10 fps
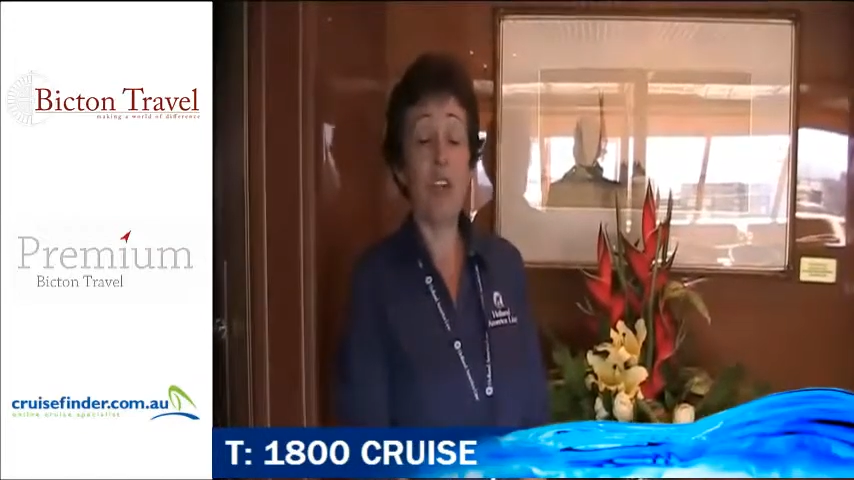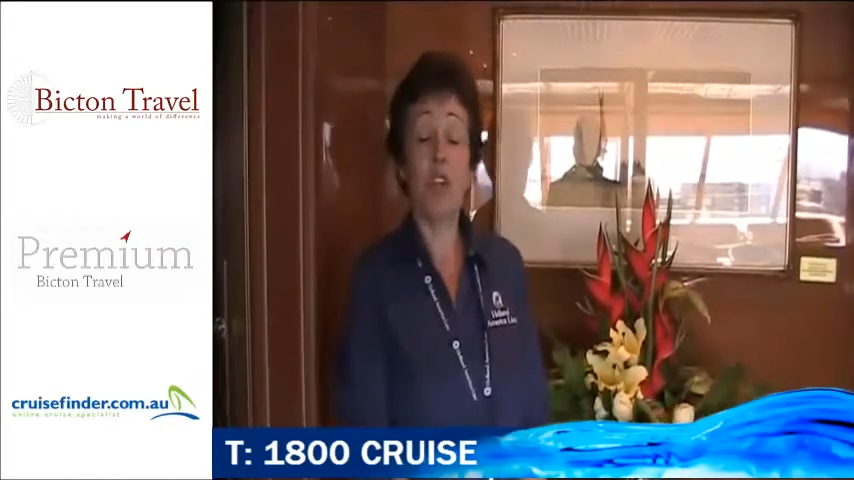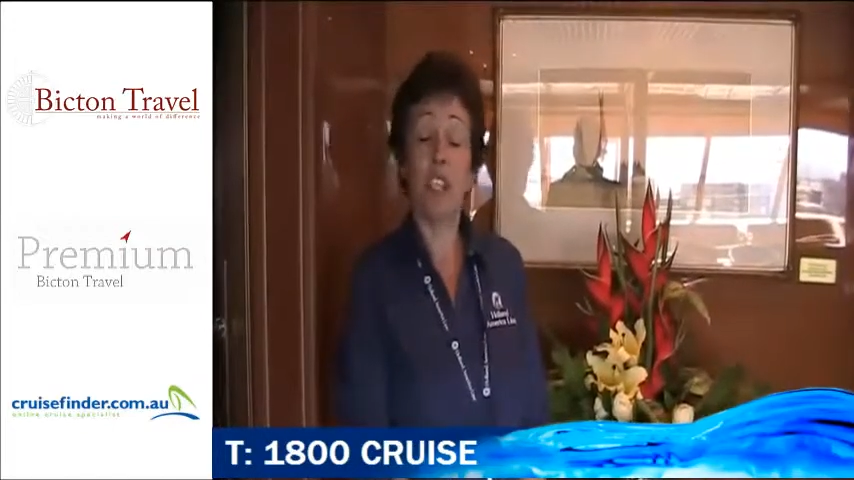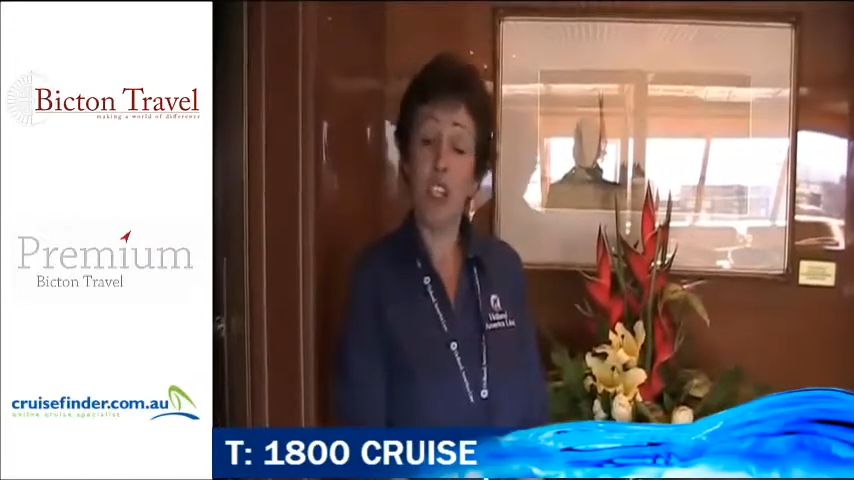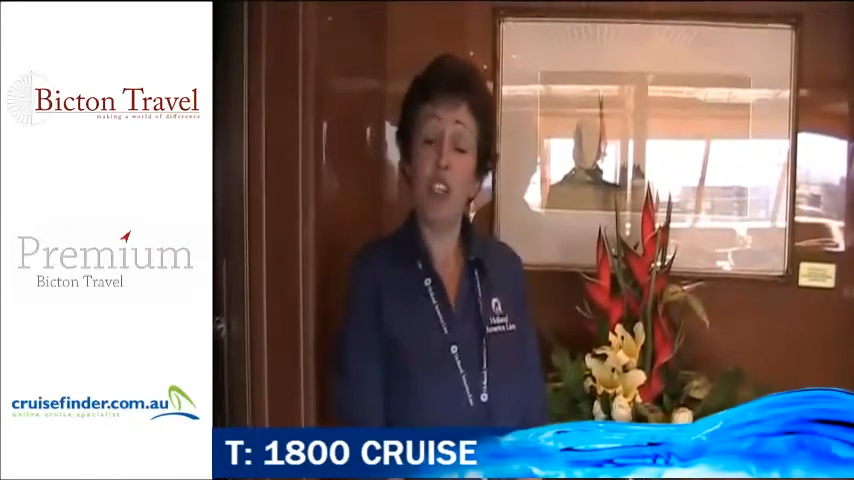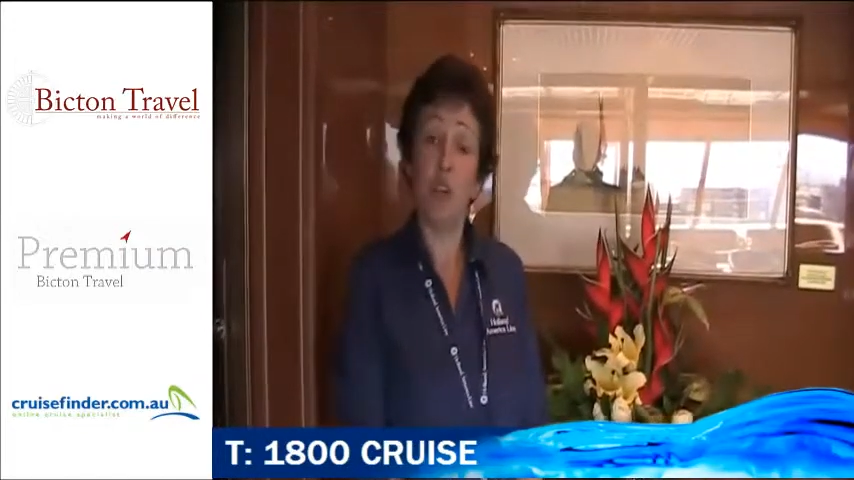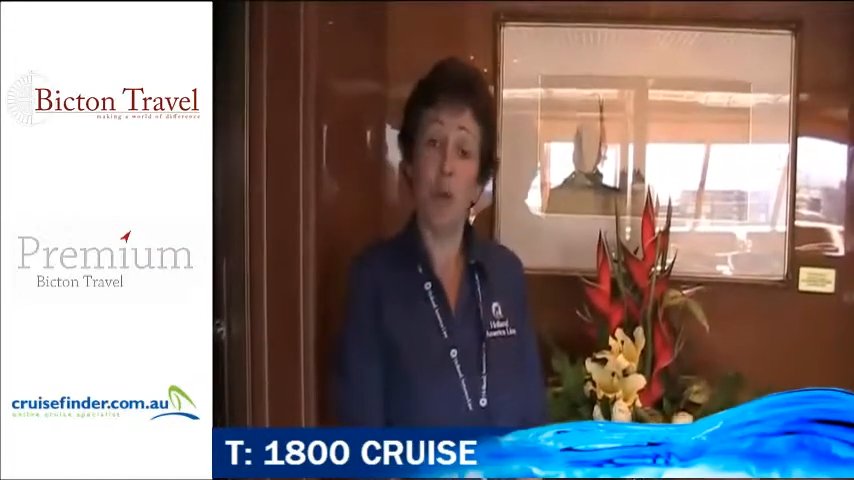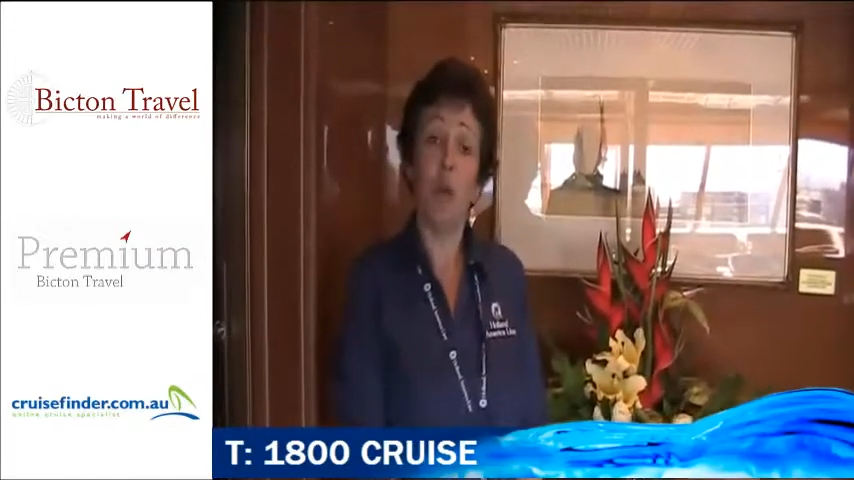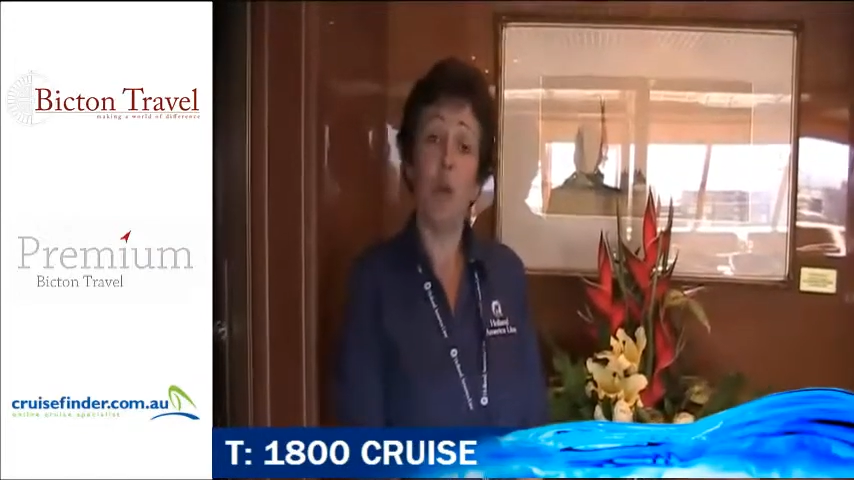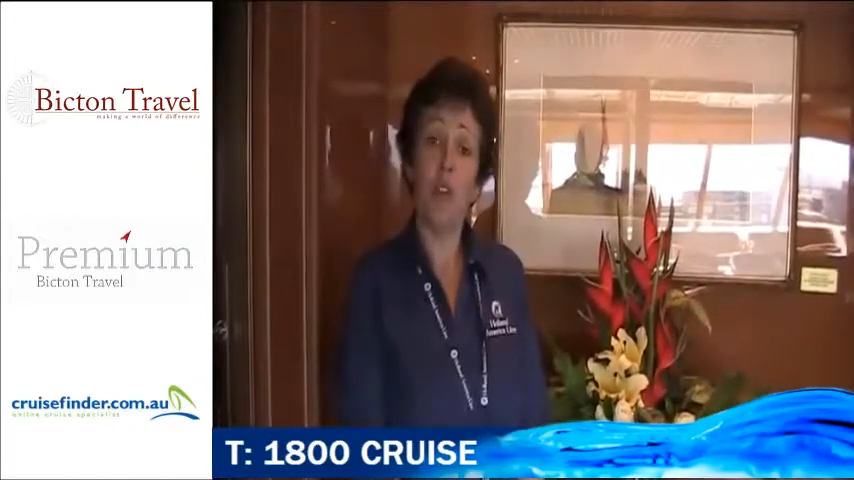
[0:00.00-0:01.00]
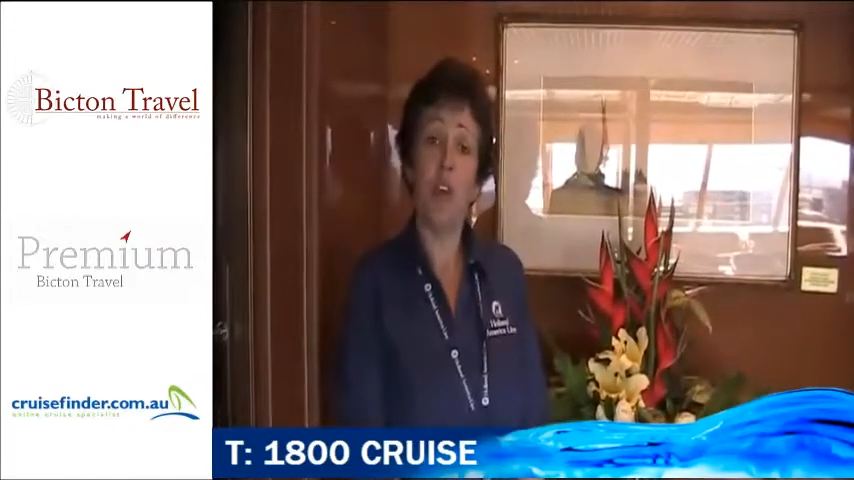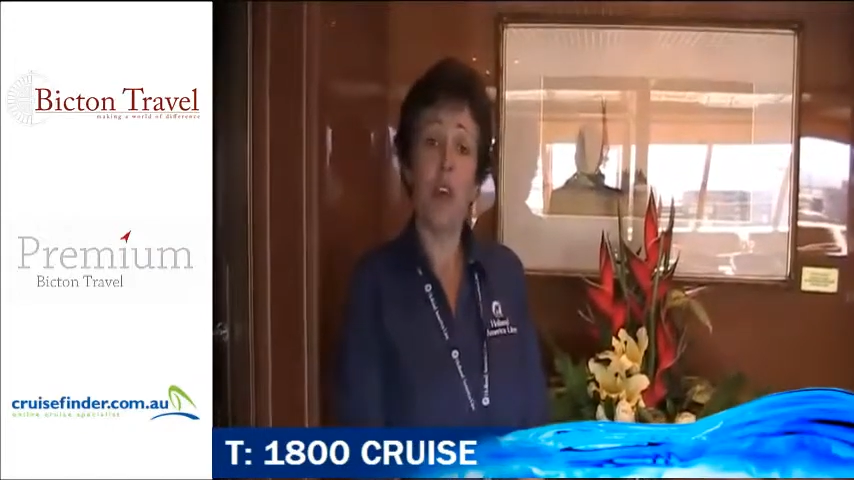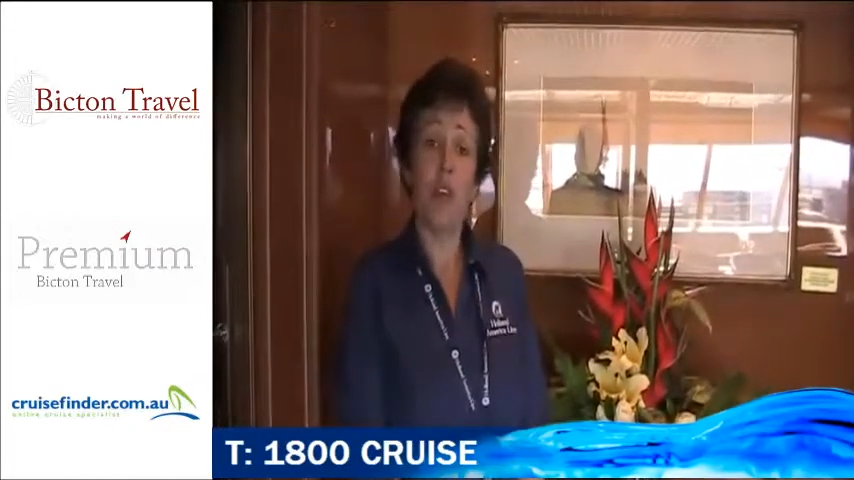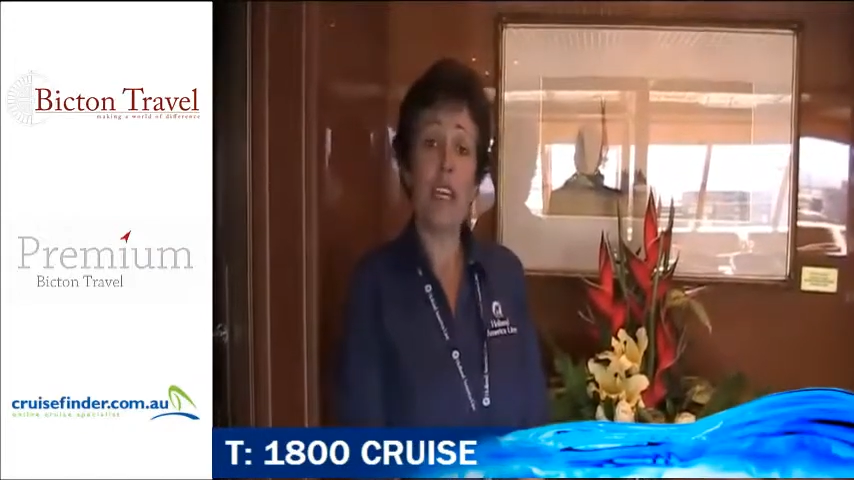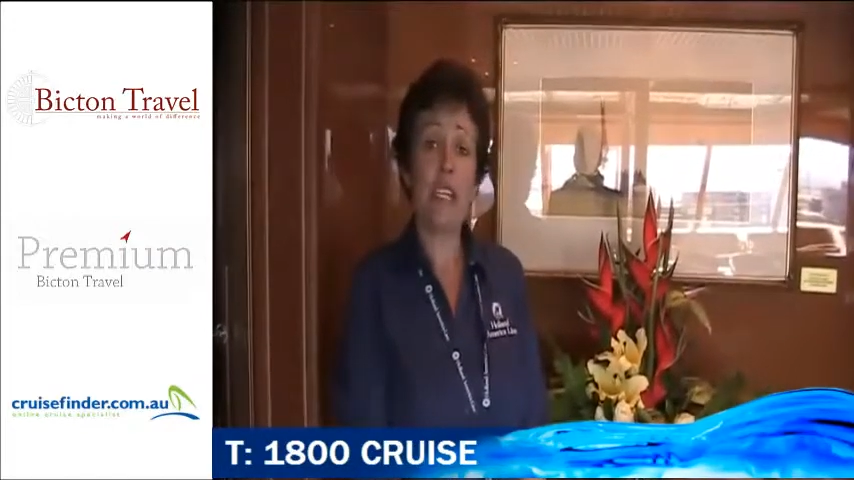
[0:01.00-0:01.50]
traditional but also
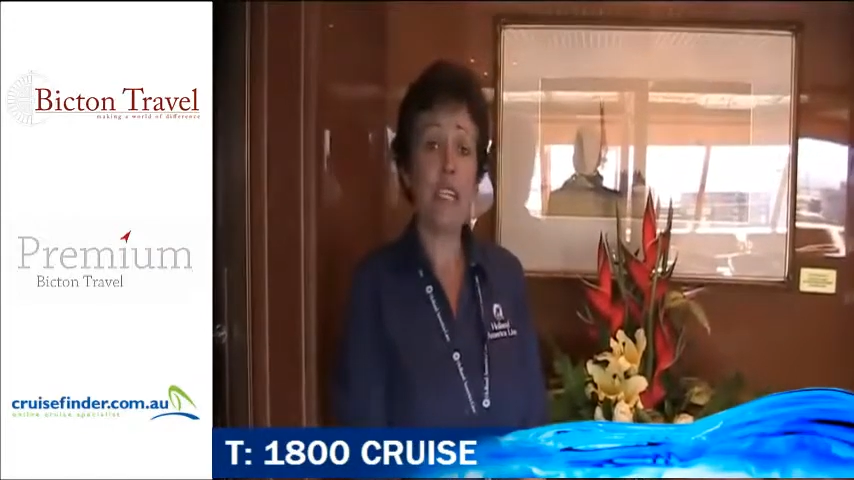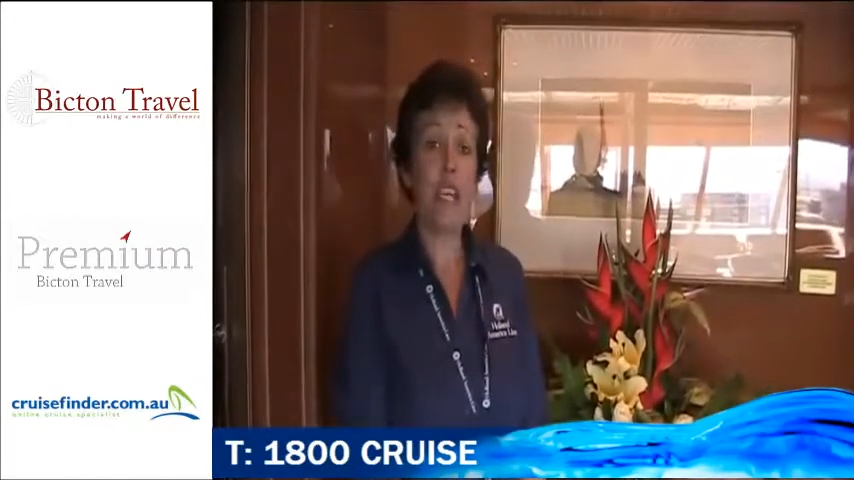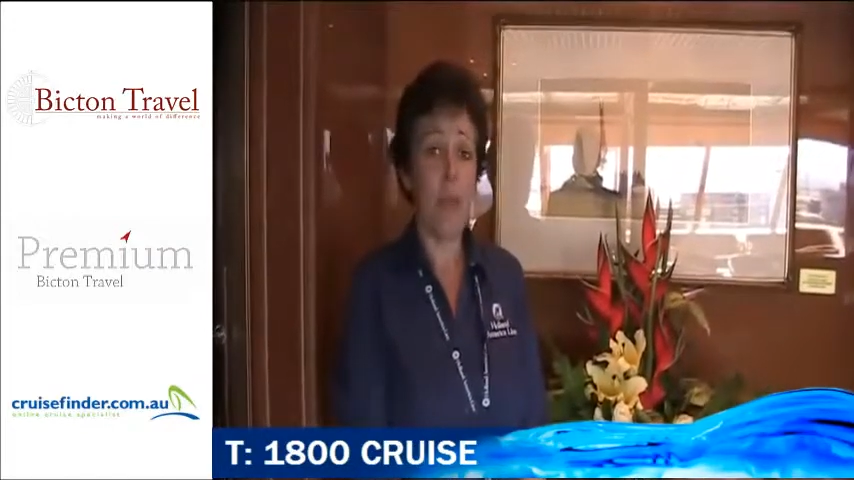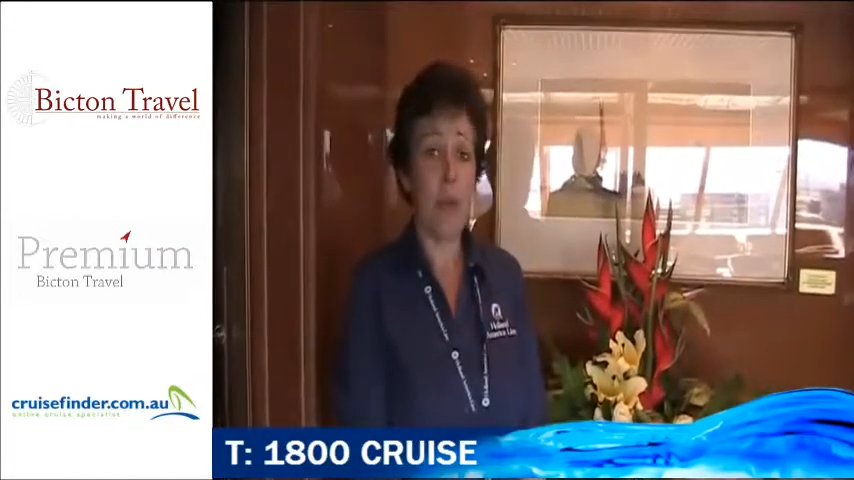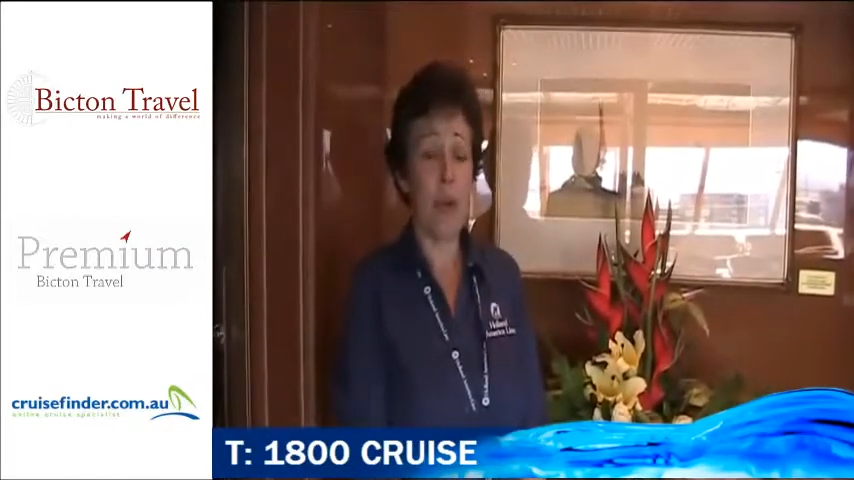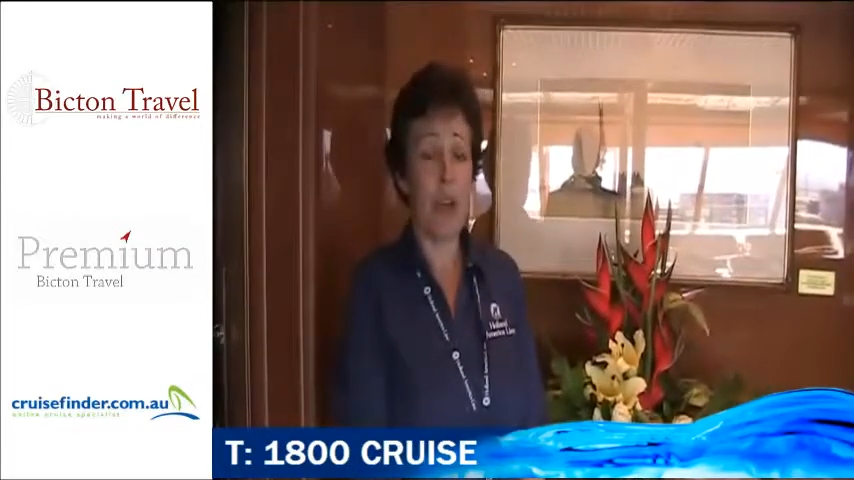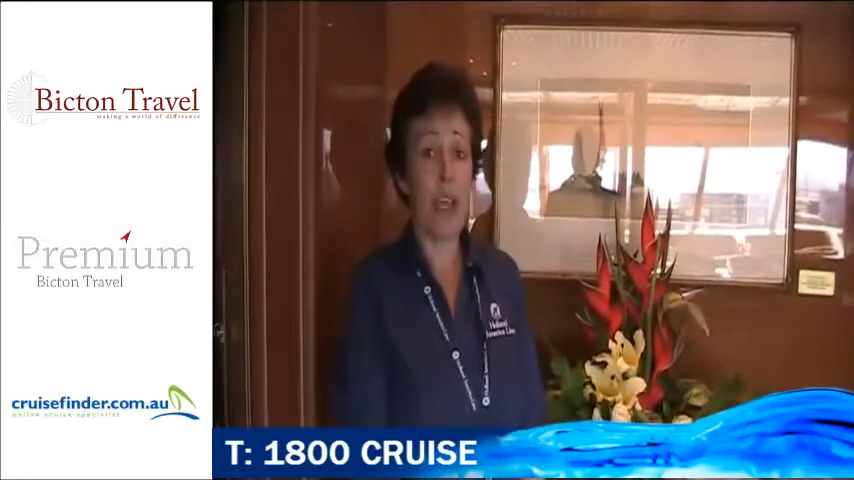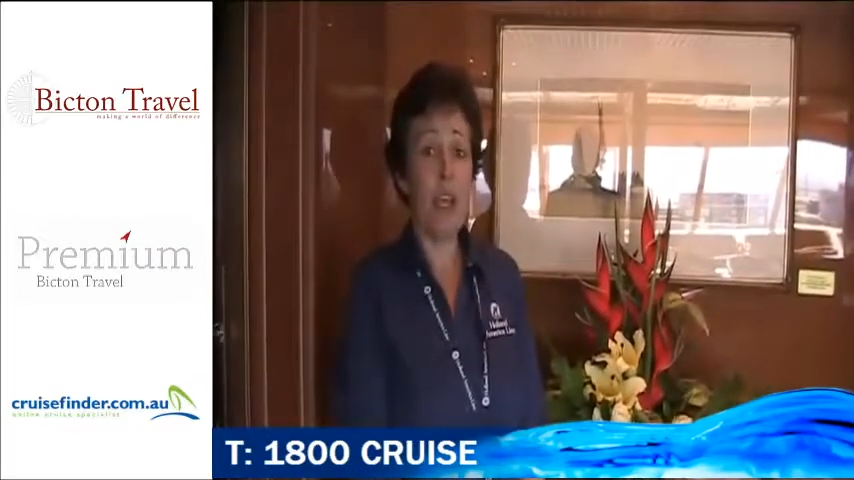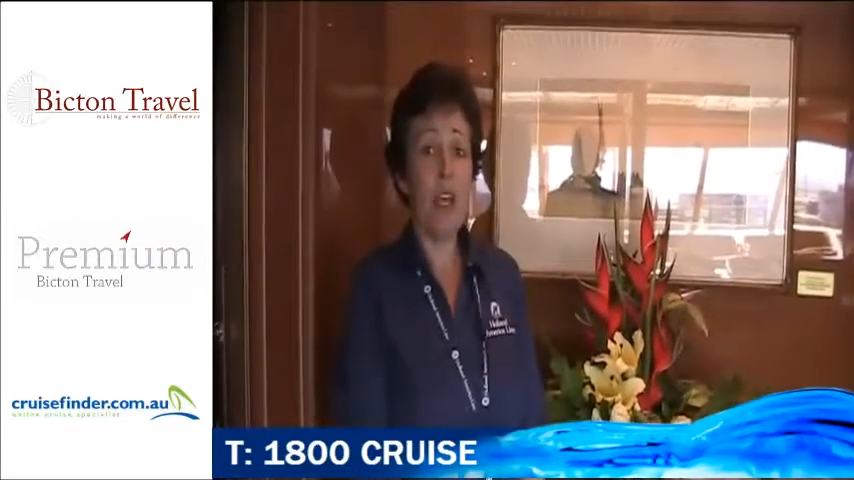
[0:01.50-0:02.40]
very contemporary.